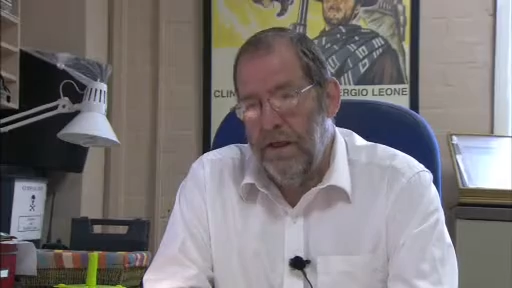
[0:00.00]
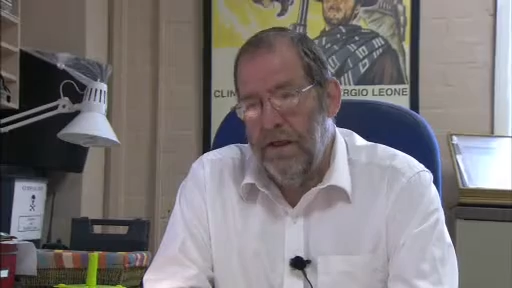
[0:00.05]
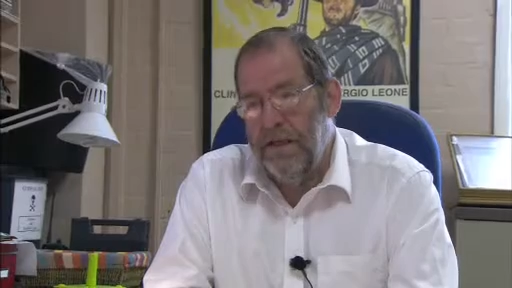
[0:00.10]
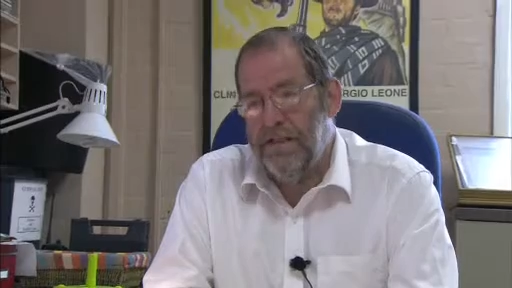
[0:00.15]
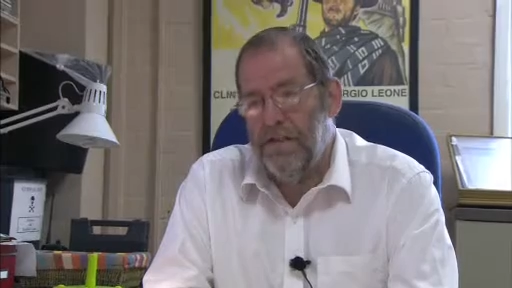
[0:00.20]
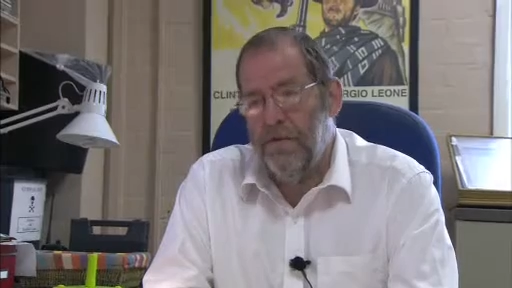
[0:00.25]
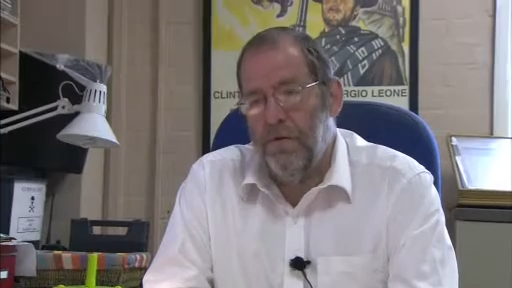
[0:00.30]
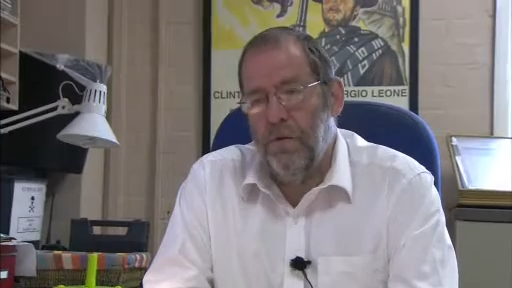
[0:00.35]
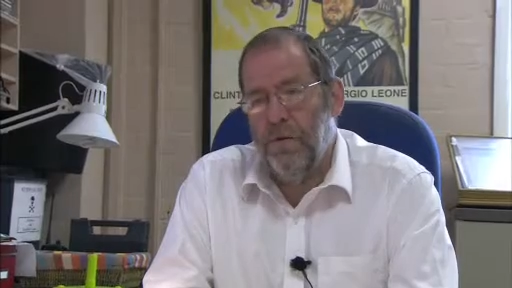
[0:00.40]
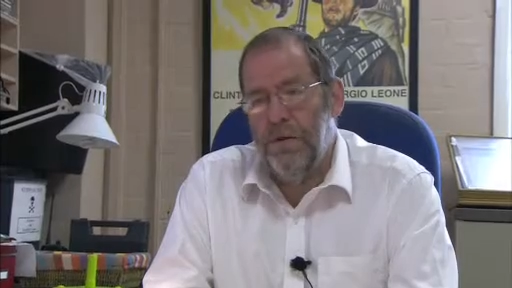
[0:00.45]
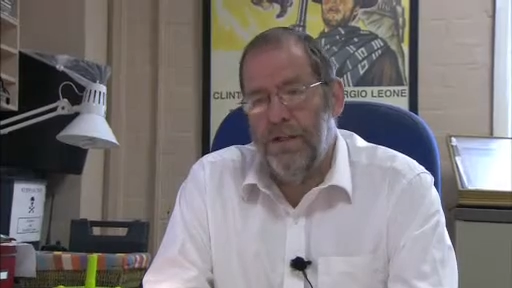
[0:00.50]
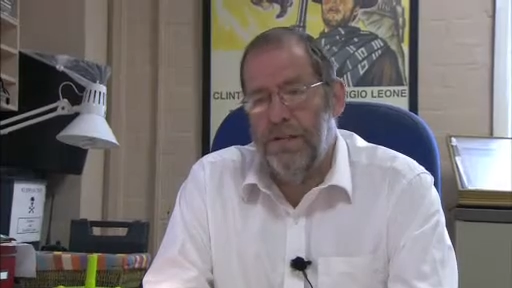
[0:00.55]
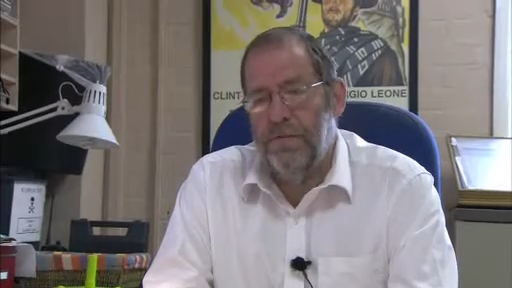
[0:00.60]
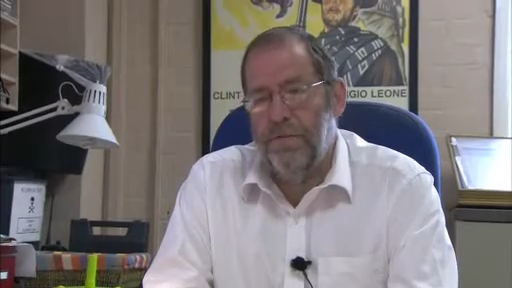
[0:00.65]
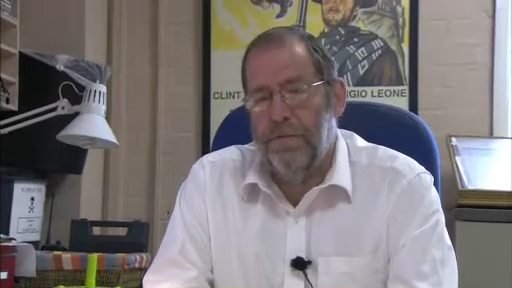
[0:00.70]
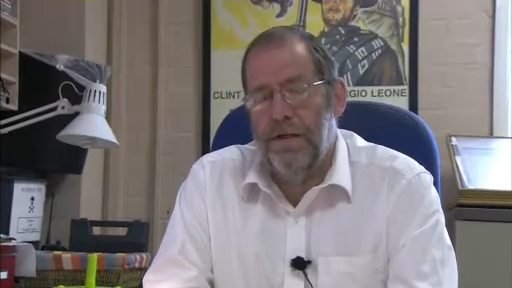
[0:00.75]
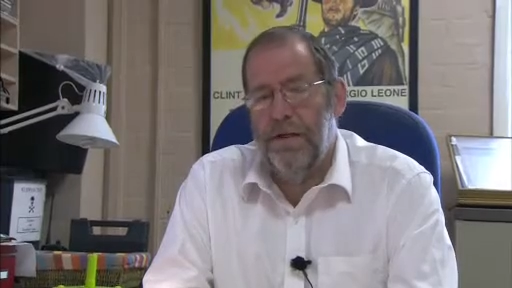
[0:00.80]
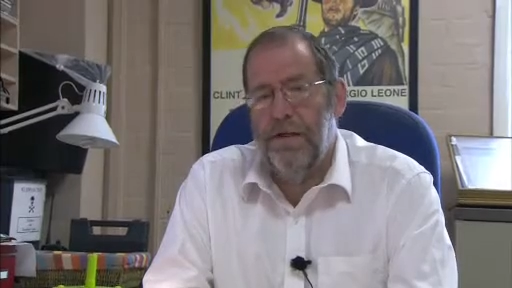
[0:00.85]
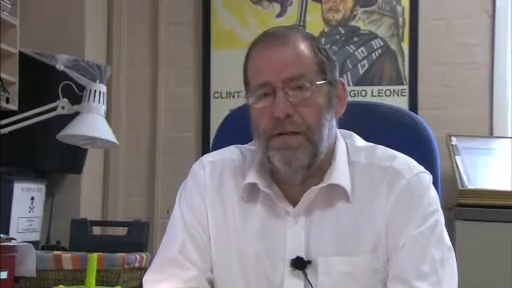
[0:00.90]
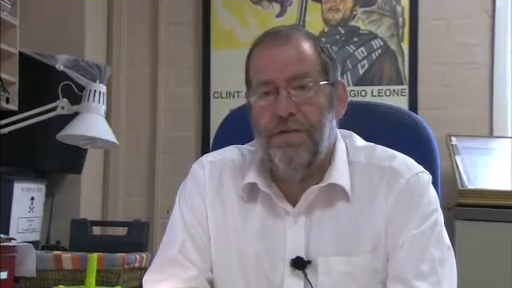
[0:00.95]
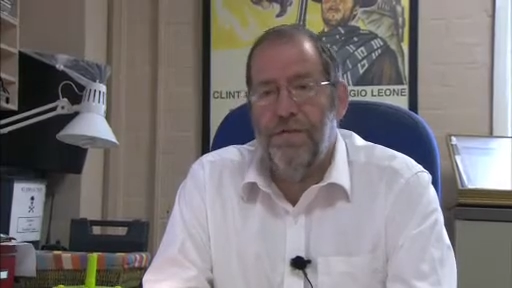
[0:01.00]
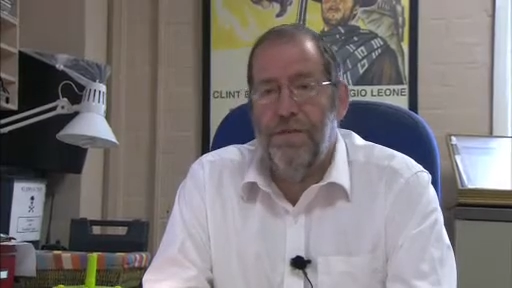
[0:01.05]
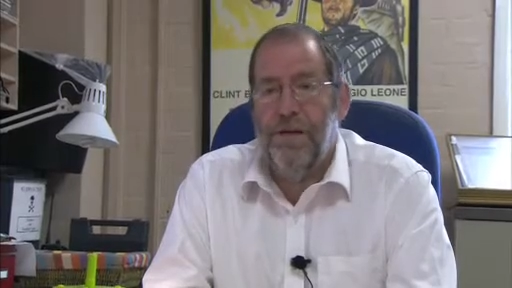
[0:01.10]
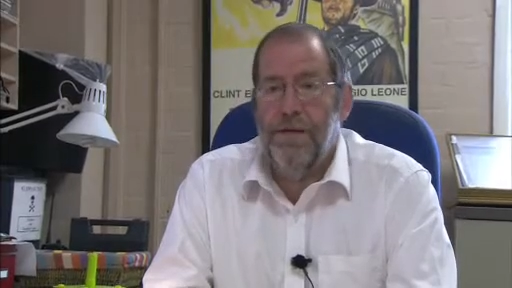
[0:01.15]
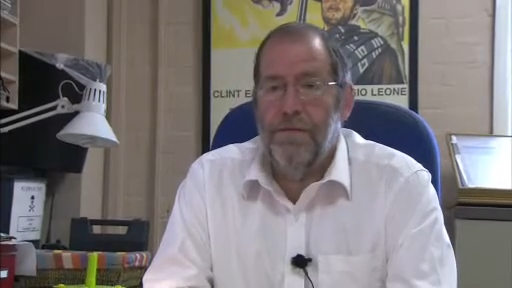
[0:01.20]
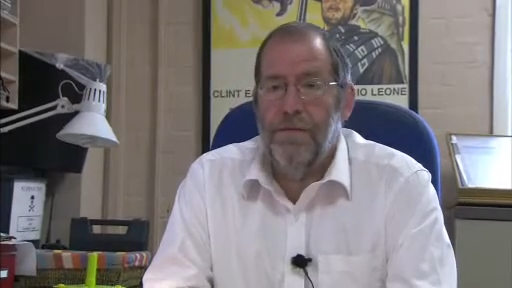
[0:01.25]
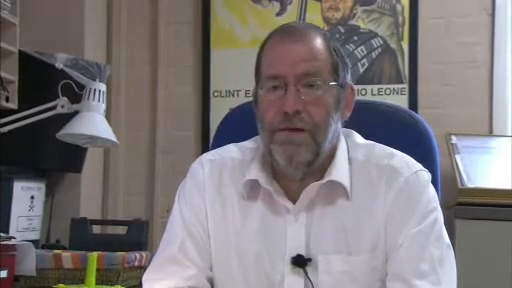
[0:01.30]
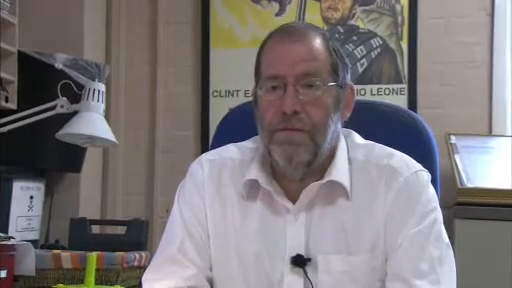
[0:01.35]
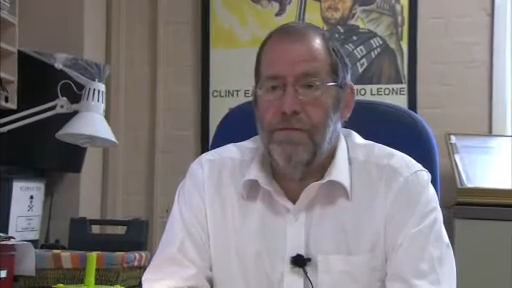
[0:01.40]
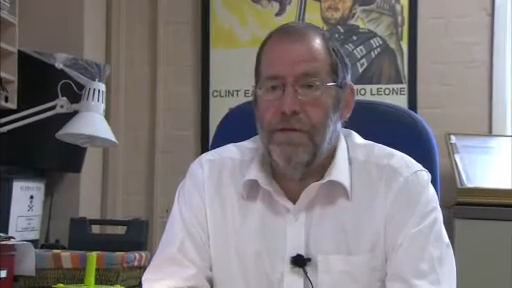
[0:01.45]
it's always been a
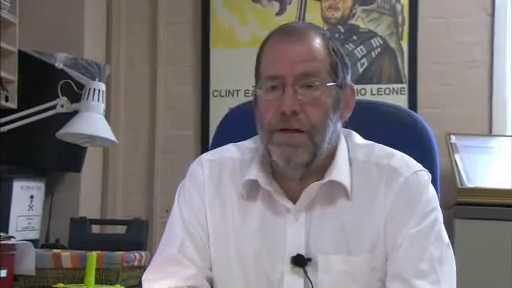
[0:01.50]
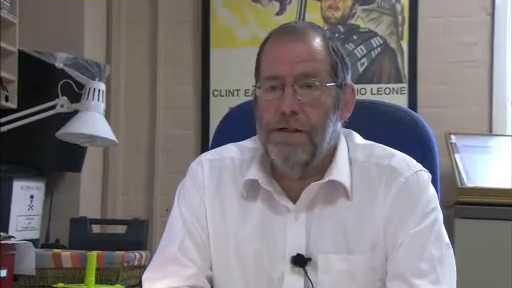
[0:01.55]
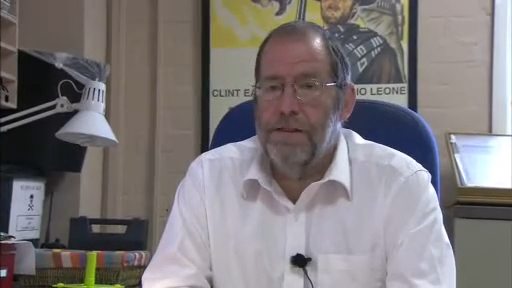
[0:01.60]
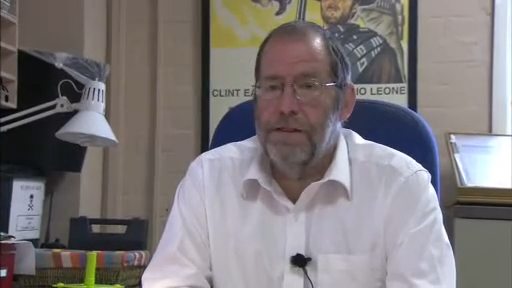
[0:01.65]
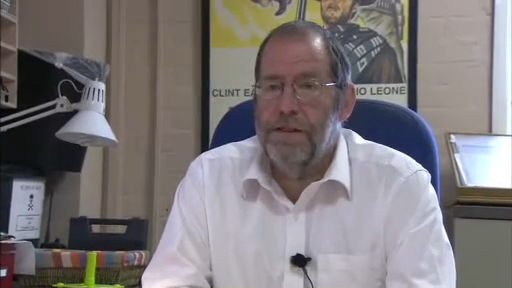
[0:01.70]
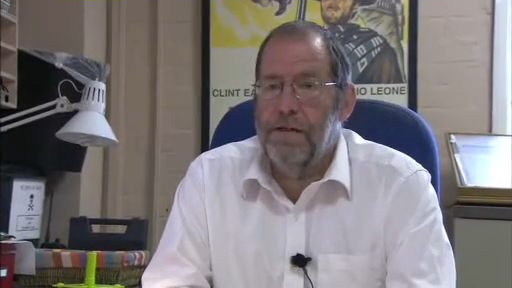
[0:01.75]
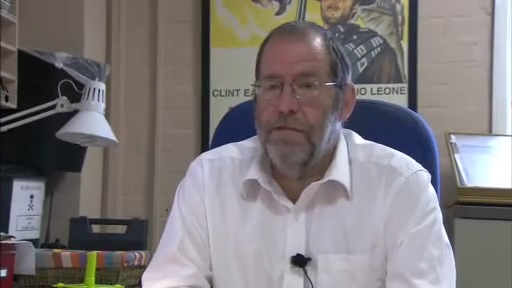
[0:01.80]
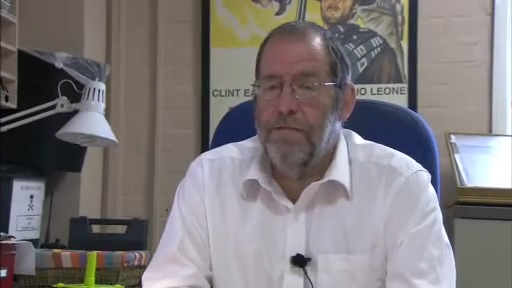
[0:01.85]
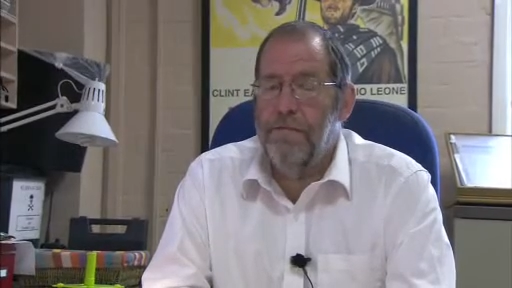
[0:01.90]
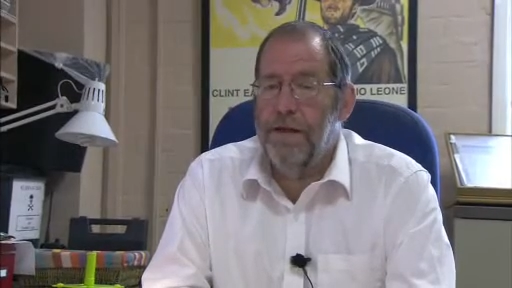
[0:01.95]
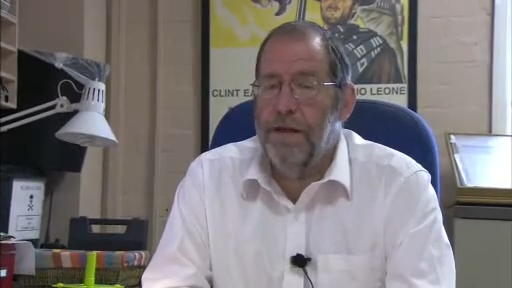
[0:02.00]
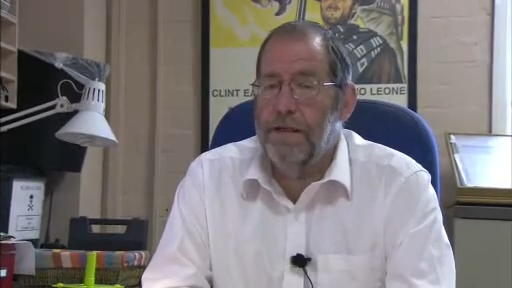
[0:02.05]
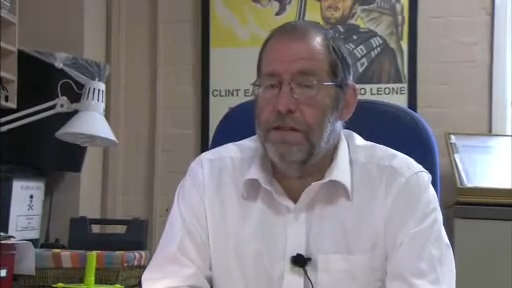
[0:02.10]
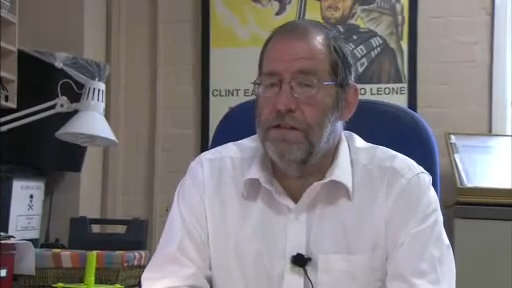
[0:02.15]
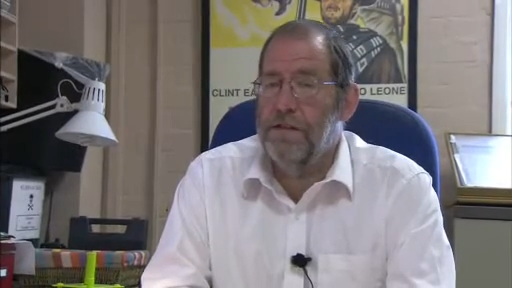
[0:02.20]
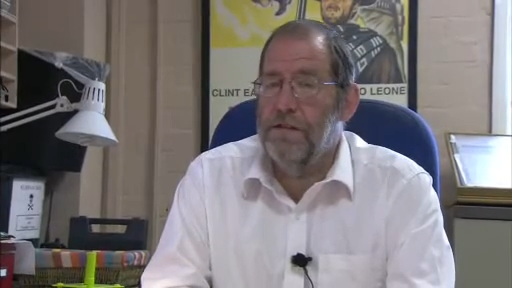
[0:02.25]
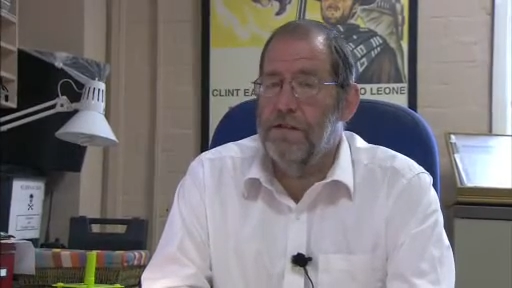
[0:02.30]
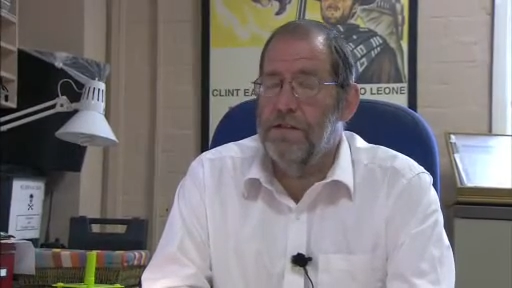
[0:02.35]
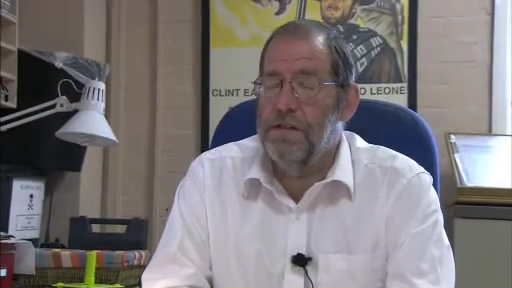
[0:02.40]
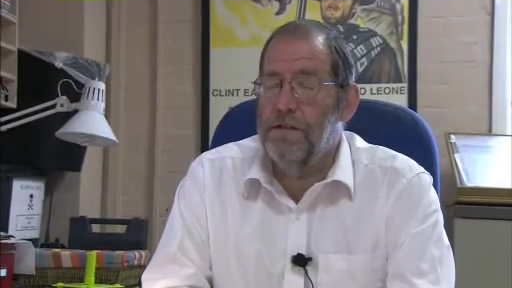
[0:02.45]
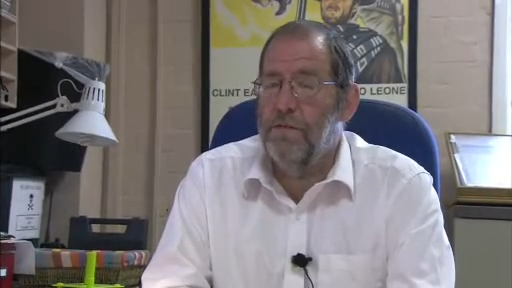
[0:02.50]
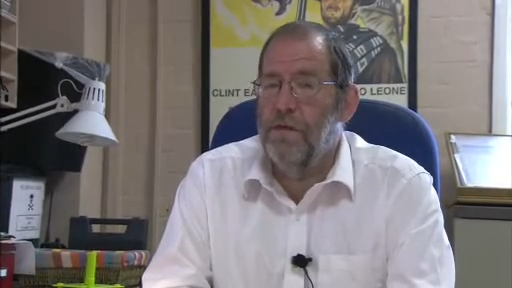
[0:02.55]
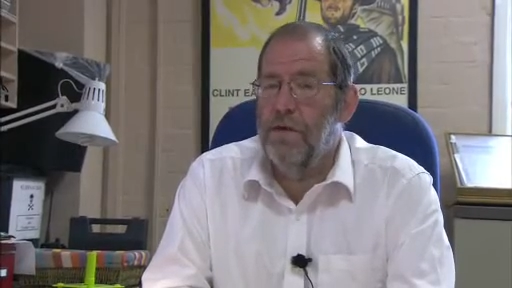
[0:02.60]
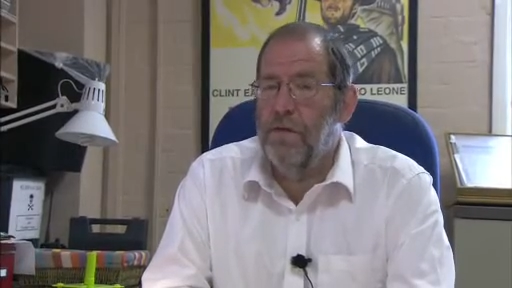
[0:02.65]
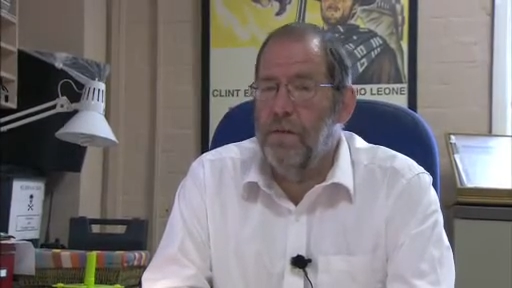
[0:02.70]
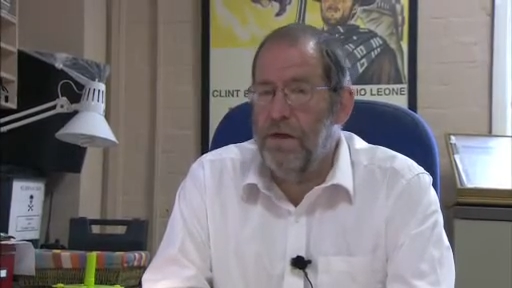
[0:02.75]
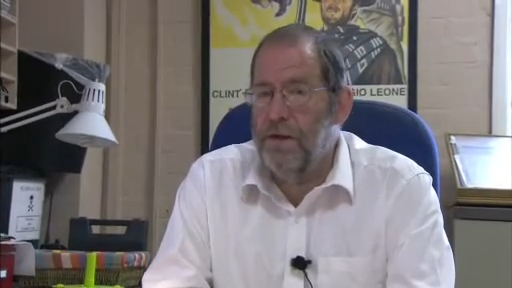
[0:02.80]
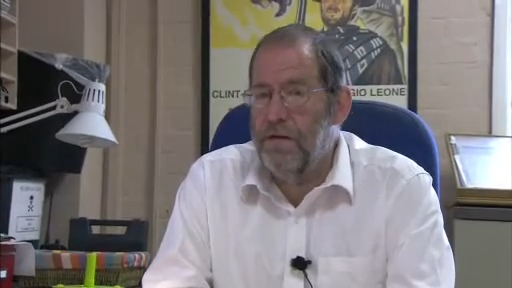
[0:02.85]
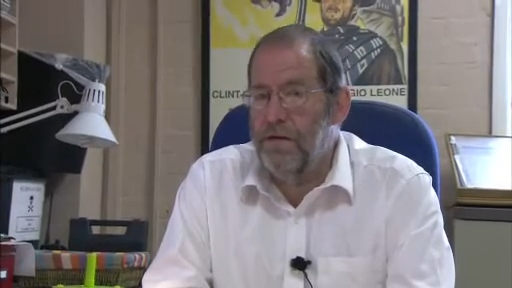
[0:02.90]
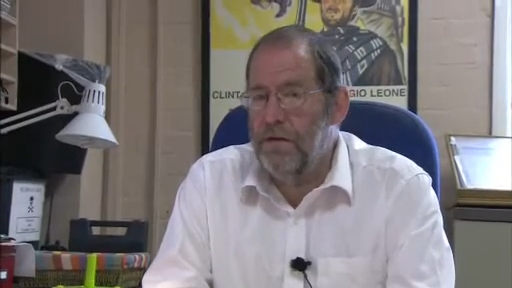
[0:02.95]
family place to come back to,
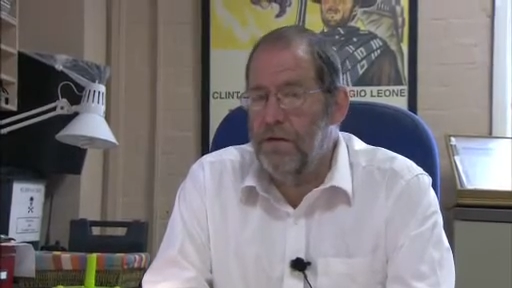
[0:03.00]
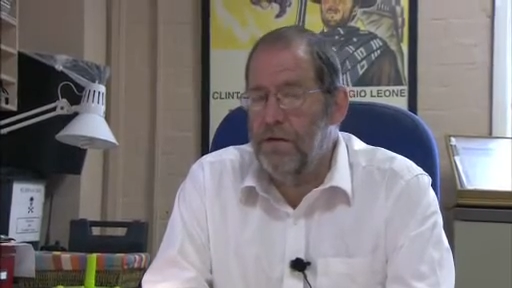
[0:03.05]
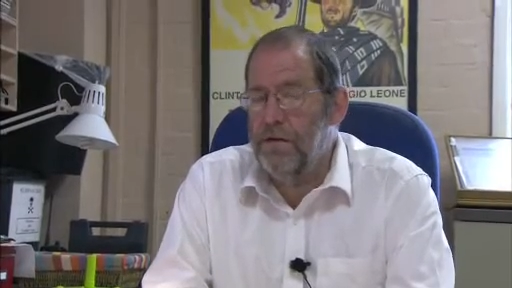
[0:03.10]
somewhere where you,